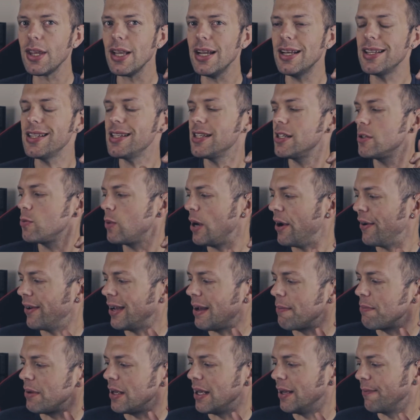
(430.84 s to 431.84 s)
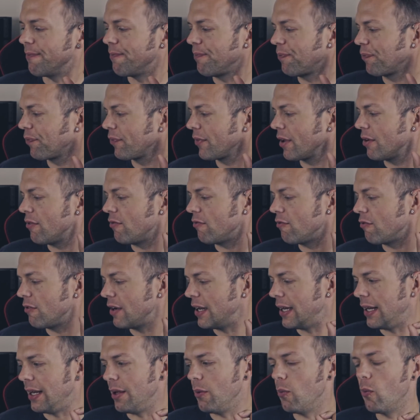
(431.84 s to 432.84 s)
And this is where it can be
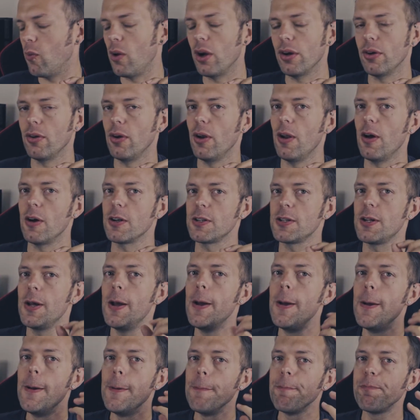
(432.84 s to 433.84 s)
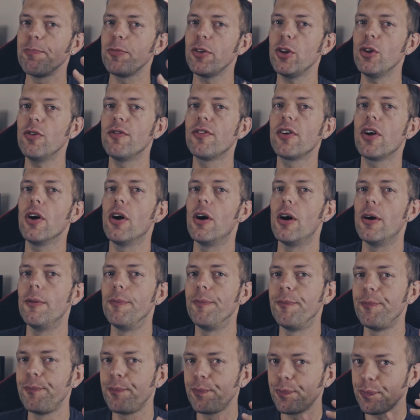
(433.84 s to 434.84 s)
really won or lost. You've
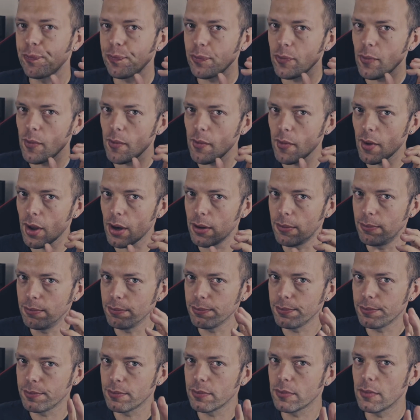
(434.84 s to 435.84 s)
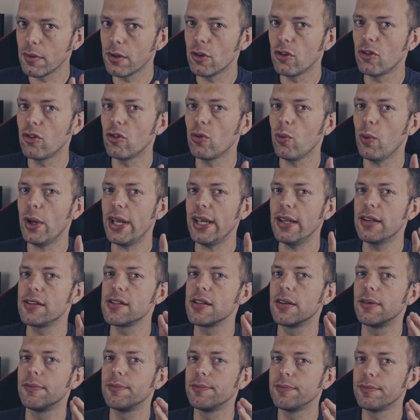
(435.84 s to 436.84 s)
got
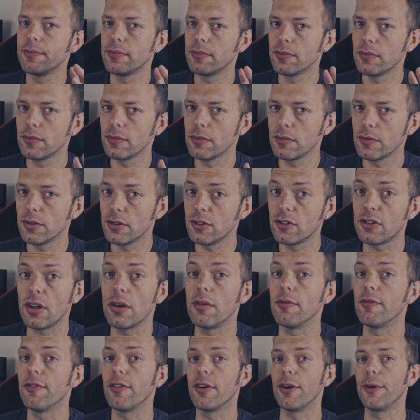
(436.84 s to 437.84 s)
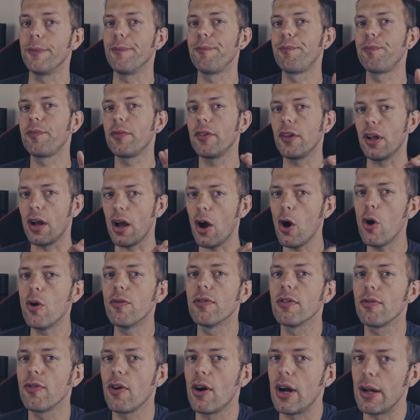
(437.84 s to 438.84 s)
sweet stone fruit, like
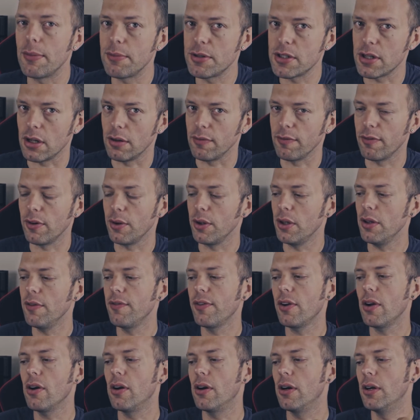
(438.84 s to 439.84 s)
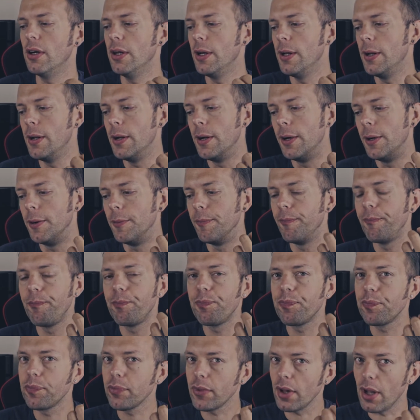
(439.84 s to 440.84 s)
overripe stone fruit. You've got
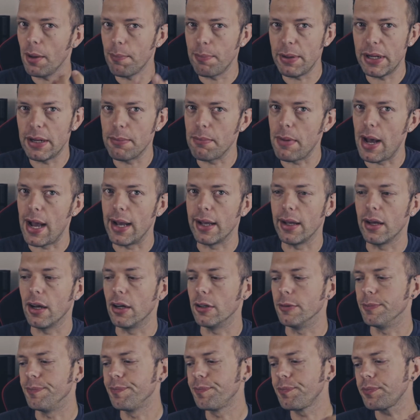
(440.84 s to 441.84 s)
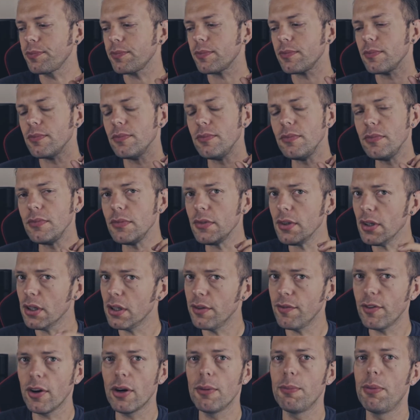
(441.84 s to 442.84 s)
a bit of mango,
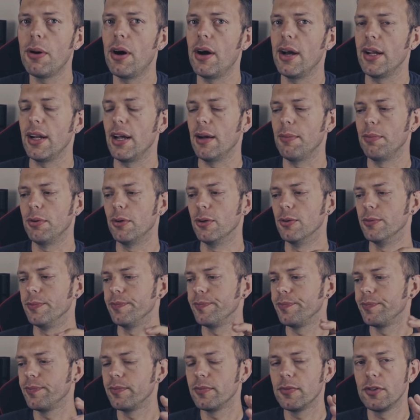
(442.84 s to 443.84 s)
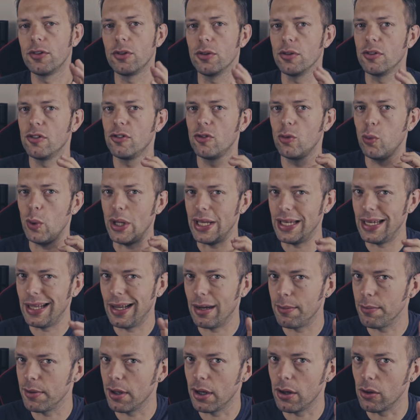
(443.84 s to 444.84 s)
you've got pineapple, sort of sweetening
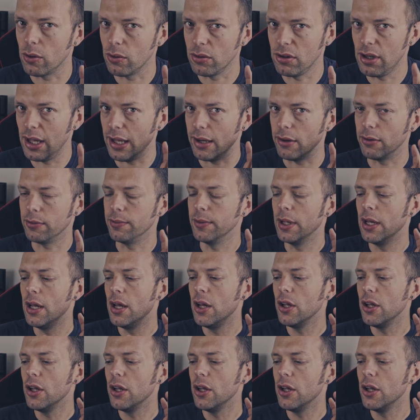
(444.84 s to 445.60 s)
up the whole deal.